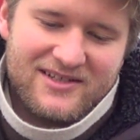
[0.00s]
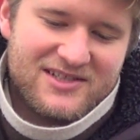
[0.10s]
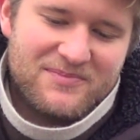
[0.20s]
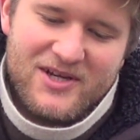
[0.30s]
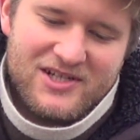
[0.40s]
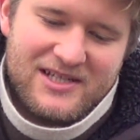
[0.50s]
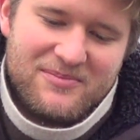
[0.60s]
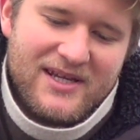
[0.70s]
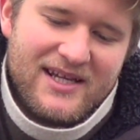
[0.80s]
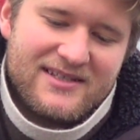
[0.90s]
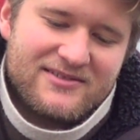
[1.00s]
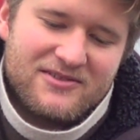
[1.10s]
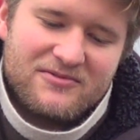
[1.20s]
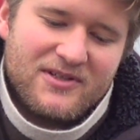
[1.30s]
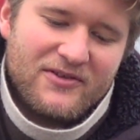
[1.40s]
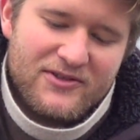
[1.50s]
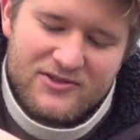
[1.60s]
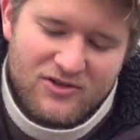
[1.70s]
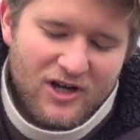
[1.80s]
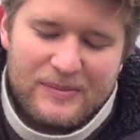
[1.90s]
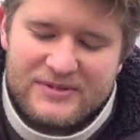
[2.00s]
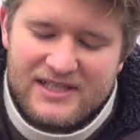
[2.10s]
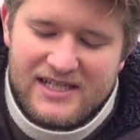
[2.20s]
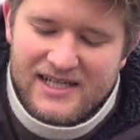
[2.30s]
especially peas, or one of those crops